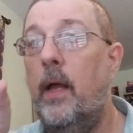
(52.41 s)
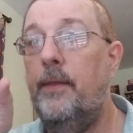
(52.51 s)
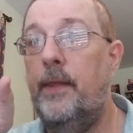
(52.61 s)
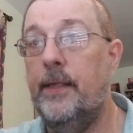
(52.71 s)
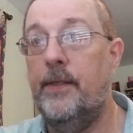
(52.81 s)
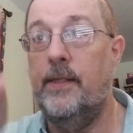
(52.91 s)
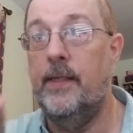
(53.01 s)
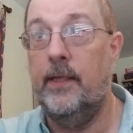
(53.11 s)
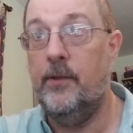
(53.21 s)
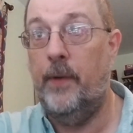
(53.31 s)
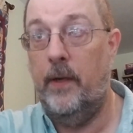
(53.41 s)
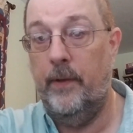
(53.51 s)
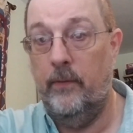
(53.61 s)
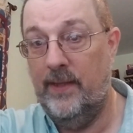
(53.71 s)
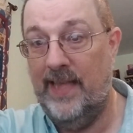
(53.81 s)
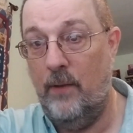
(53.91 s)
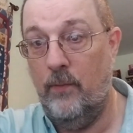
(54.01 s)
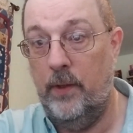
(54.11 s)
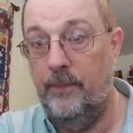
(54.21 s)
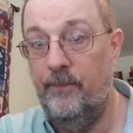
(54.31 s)
This is an experiment with that
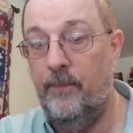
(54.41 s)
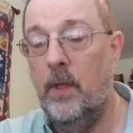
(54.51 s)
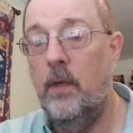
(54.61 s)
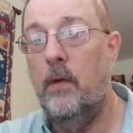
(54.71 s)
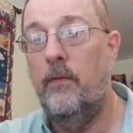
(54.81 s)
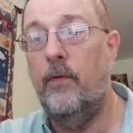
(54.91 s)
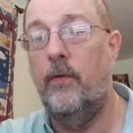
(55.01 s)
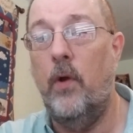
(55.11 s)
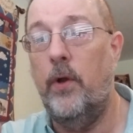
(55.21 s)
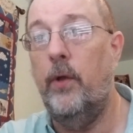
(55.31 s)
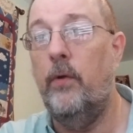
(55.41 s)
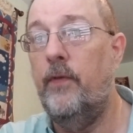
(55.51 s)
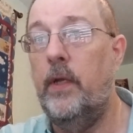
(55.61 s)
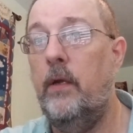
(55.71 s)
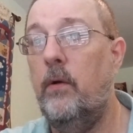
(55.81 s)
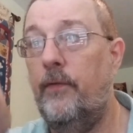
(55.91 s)
one for audio and video.